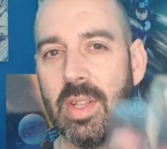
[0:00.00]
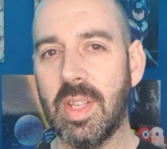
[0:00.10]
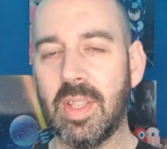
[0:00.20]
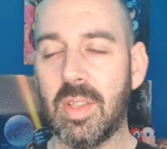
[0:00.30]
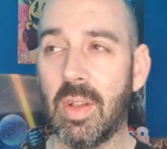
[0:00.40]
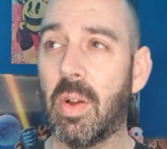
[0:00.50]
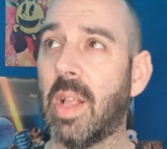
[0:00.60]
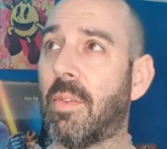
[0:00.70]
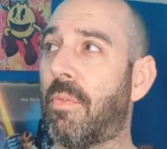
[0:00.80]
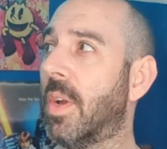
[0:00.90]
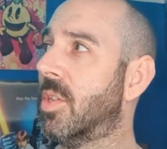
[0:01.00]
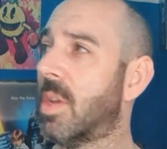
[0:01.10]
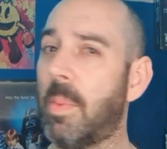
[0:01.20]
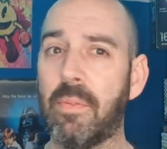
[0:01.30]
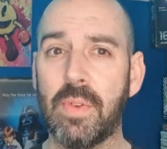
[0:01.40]
I'm going to have to find
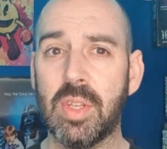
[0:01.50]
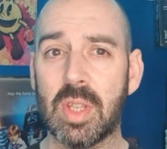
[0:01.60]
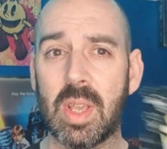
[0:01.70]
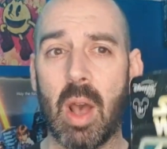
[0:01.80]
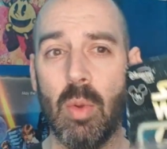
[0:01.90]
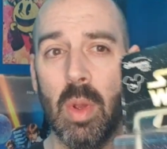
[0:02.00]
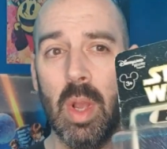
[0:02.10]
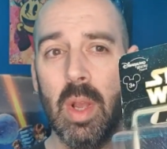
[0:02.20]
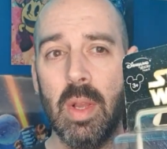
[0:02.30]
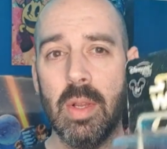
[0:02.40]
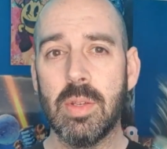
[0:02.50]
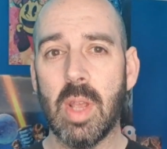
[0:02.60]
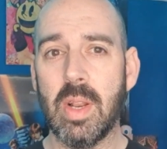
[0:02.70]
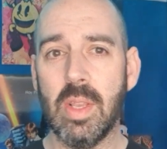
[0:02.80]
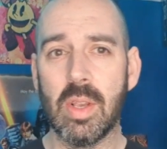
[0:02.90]
somewhere for this to go
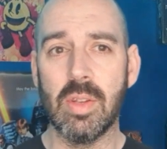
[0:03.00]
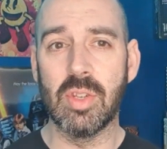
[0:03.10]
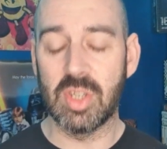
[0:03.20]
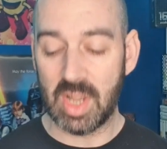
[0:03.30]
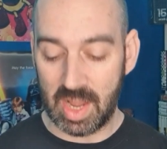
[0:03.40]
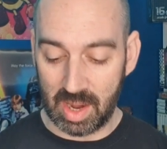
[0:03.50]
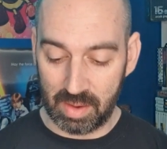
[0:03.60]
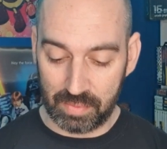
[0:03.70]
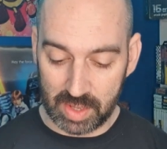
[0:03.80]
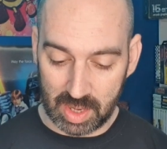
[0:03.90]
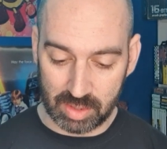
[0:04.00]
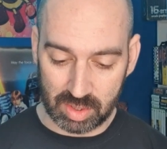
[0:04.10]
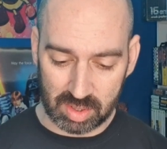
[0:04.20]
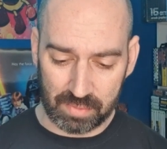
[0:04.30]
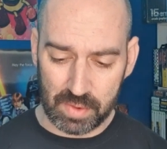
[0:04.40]
so that you can see it in the videos,
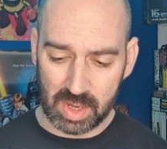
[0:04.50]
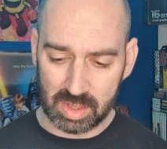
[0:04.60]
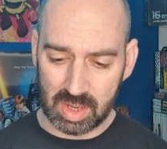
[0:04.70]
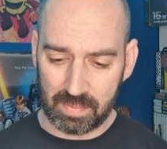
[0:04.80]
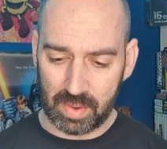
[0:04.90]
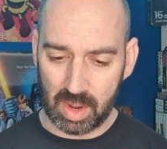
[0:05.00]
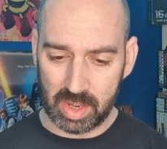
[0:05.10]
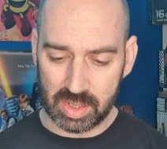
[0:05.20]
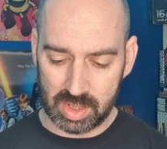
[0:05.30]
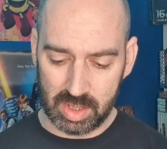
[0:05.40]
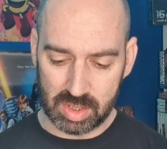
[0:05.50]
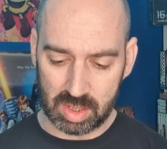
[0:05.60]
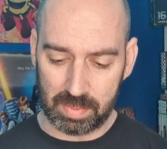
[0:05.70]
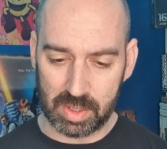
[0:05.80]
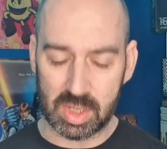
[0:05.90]
because I think something like this needs
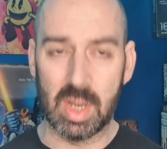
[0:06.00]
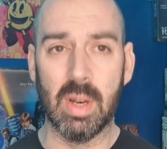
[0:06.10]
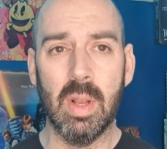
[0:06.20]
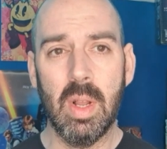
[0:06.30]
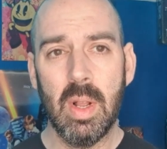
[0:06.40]
to be seen.